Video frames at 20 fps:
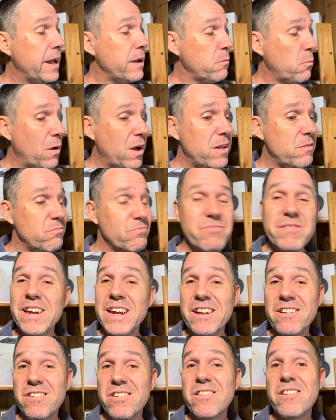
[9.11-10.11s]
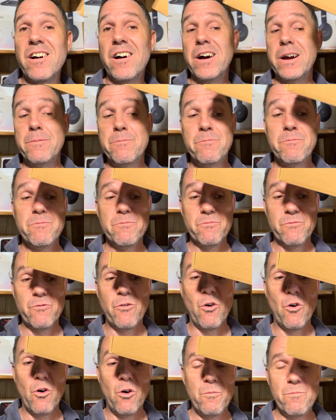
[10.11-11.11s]
And, well, it's time
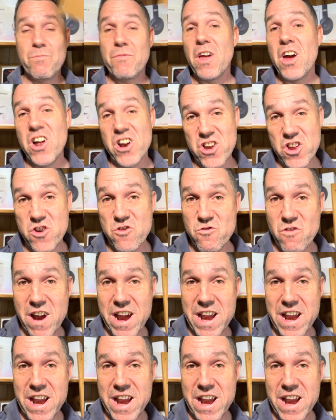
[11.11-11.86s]
for a new